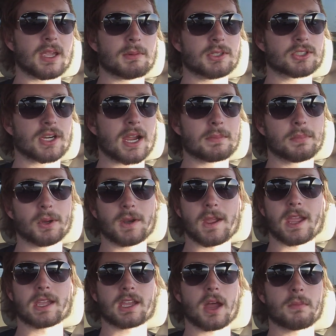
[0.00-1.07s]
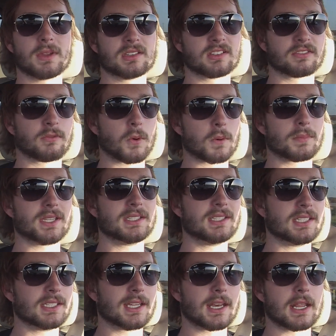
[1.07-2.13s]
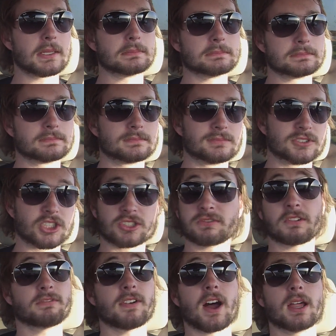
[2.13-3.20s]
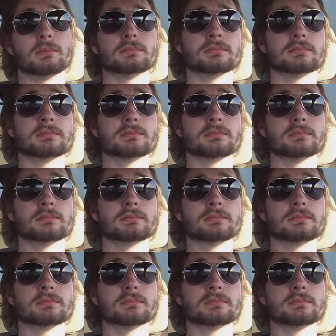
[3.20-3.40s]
try and put a Cummins 4BT in it, just for fun.